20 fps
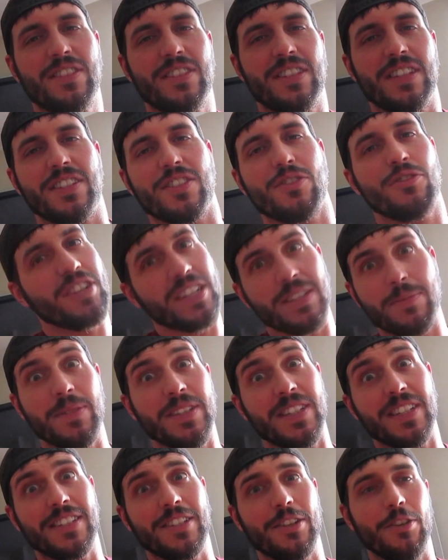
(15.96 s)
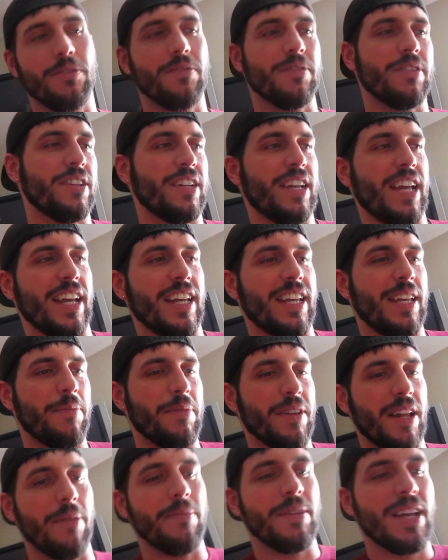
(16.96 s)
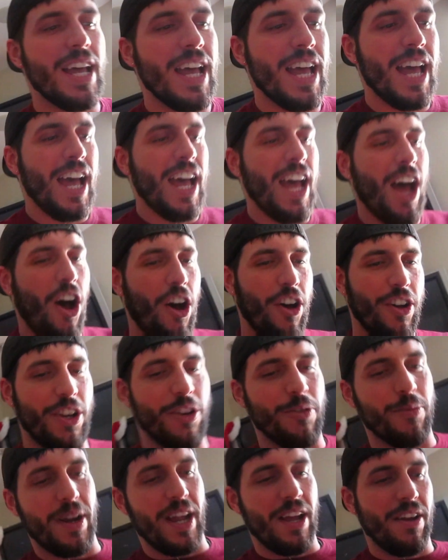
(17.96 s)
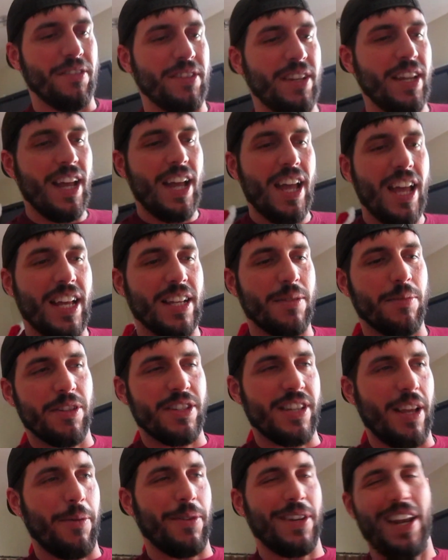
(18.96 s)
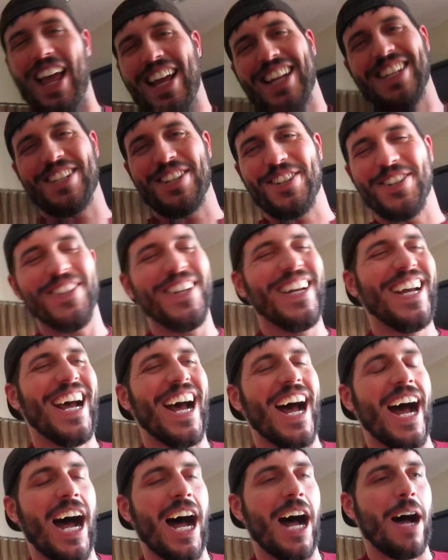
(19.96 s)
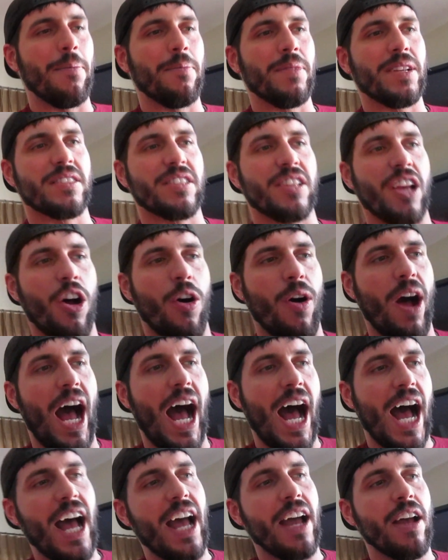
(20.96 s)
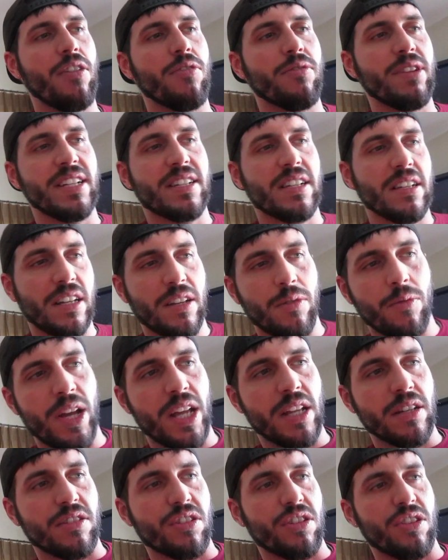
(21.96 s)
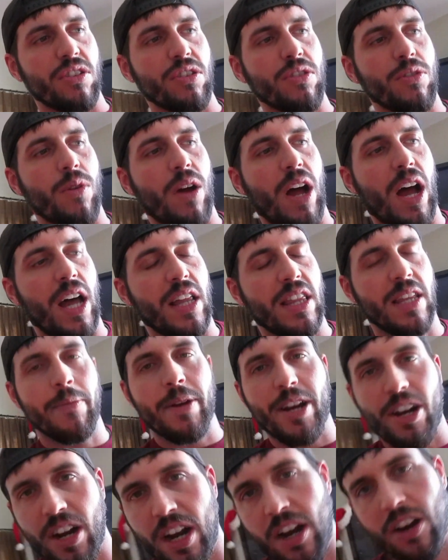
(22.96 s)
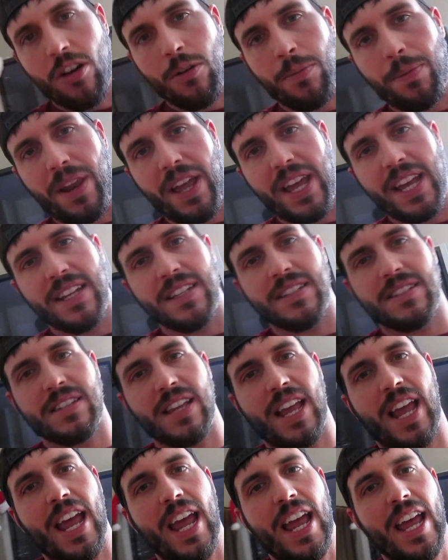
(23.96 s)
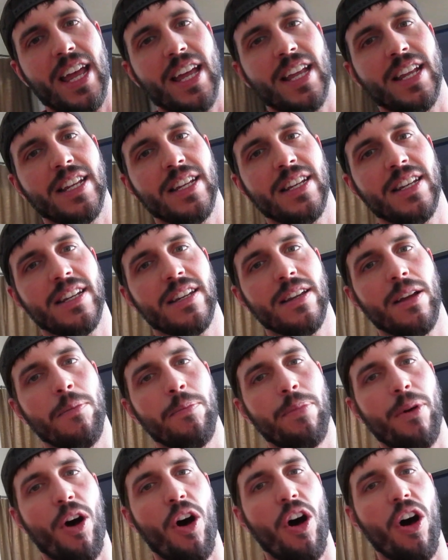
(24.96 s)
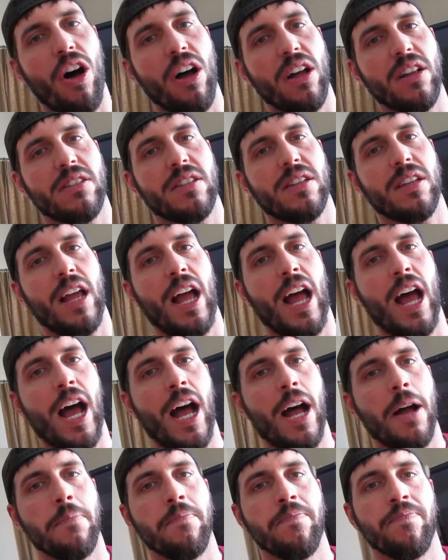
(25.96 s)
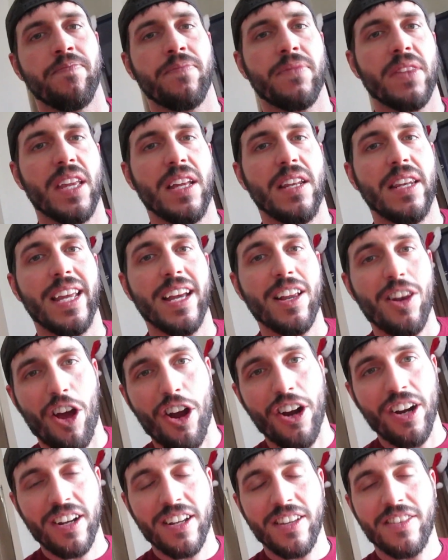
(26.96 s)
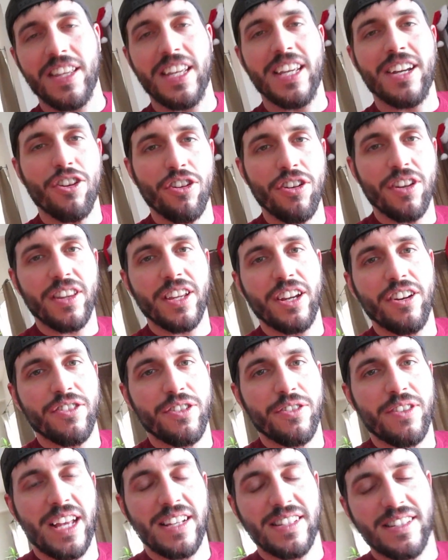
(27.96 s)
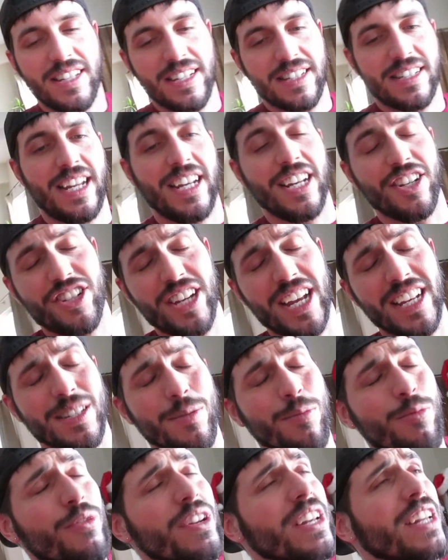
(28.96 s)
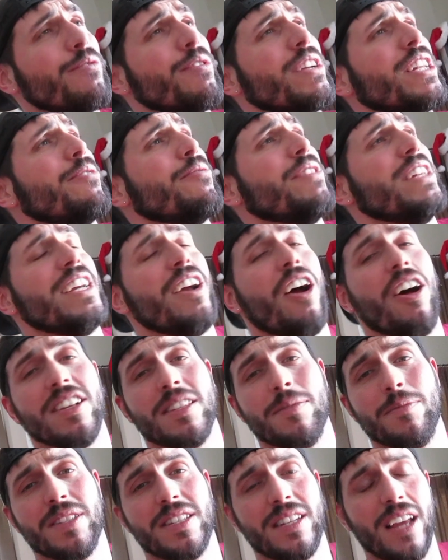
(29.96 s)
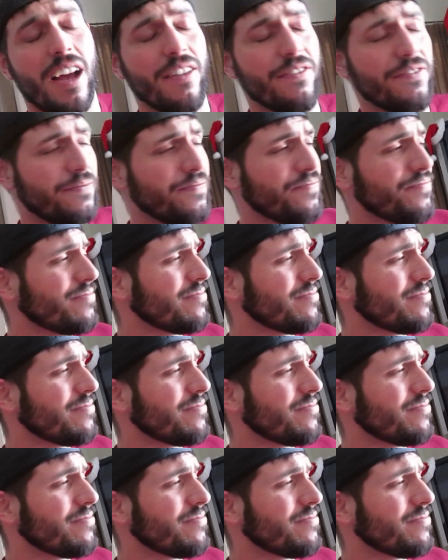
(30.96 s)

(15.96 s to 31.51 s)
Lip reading: since Christmas is over. You can't keep it up all year round as much as I would like to. So I recently went to the American Girl place and bought Lea Clark, the Girl of the Year 2016. And she has some really, really, really awesome stuff.